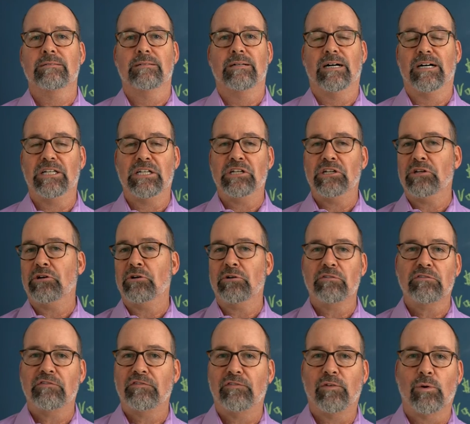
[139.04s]

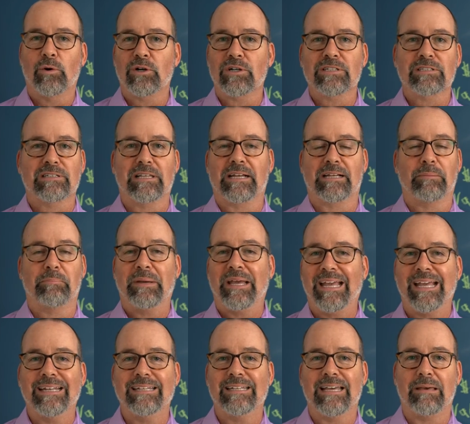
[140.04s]
unknown force like a
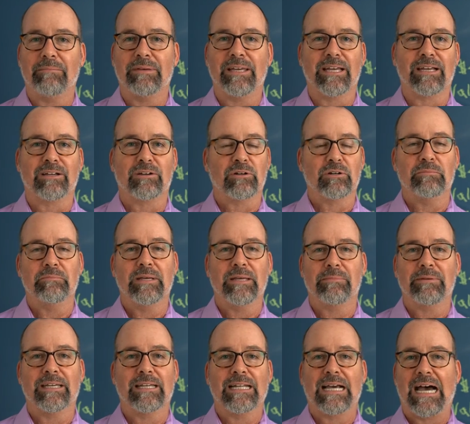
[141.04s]
pandemic or
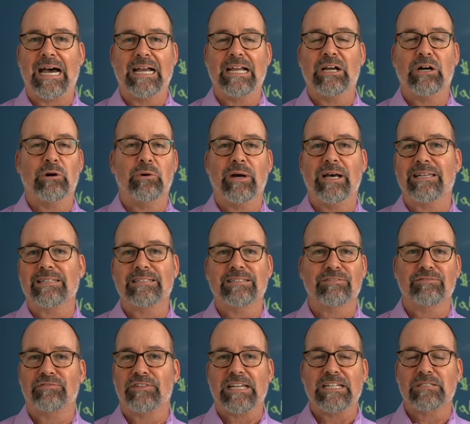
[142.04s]
maybe an iOS
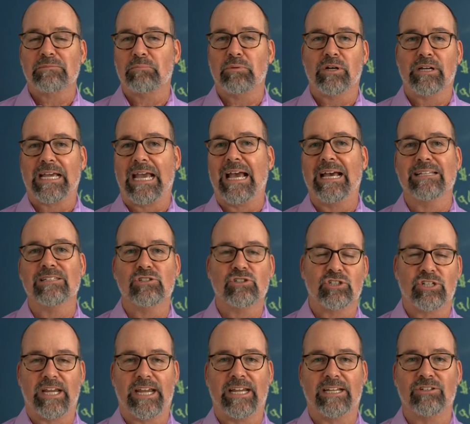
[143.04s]
Facebook ads
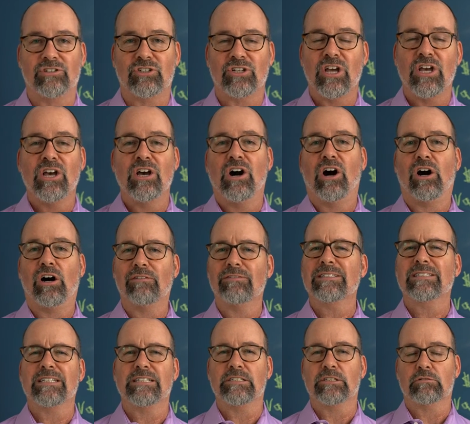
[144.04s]
change, all of a
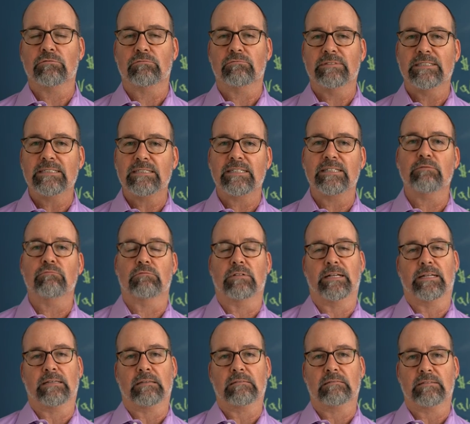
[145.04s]
sudden you're really
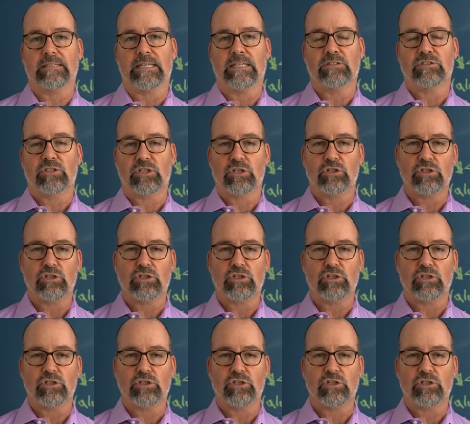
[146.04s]
running thin. So you